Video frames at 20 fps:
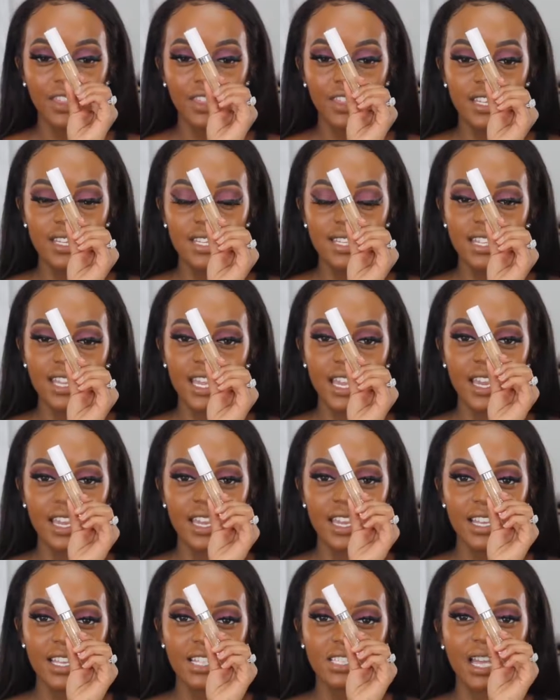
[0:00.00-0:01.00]
This
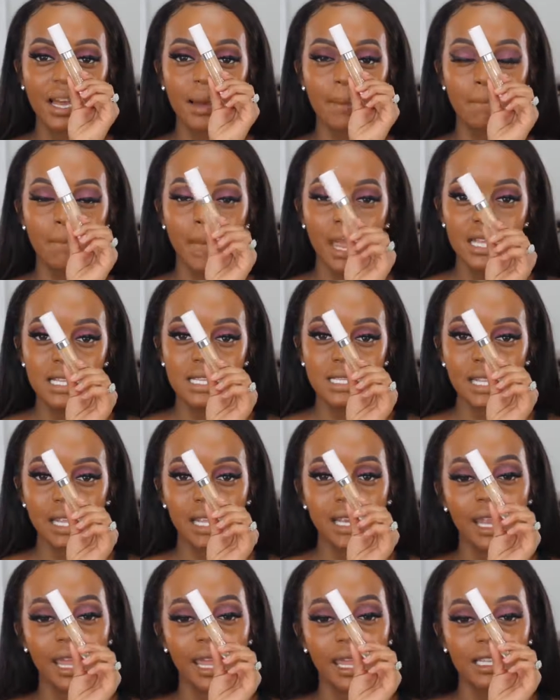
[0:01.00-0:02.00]
thing is
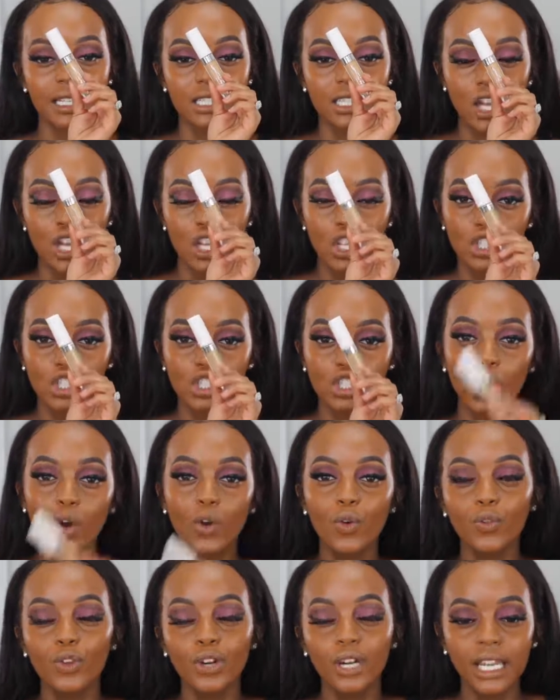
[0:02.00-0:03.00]
amazing and it's
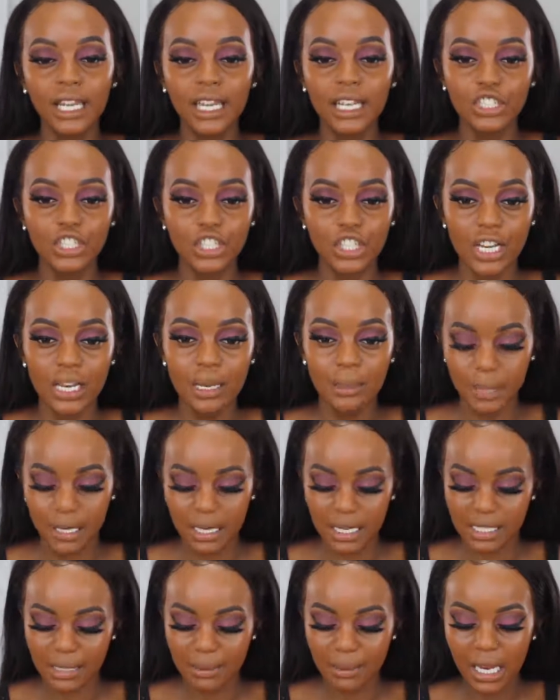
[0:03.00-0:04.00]
so freaking cheap.
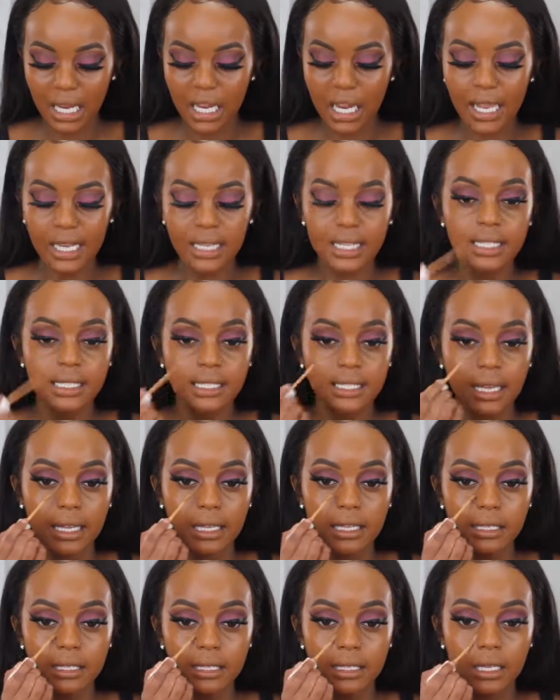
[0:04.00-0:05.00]
It doesn't make any
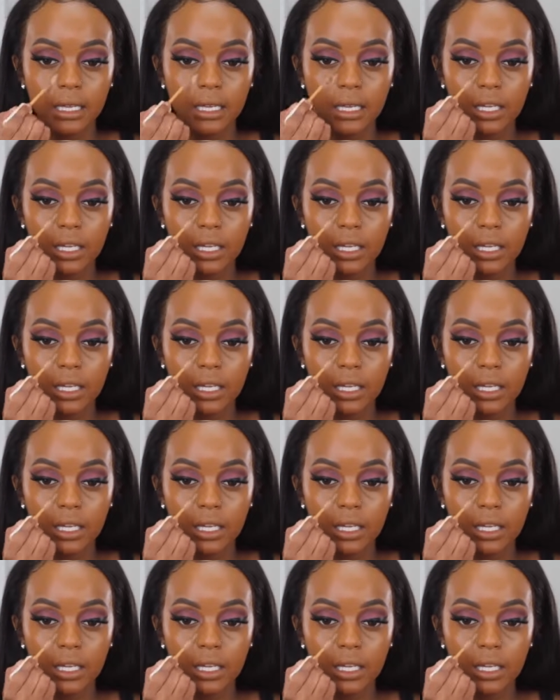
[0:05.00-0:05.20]
sense.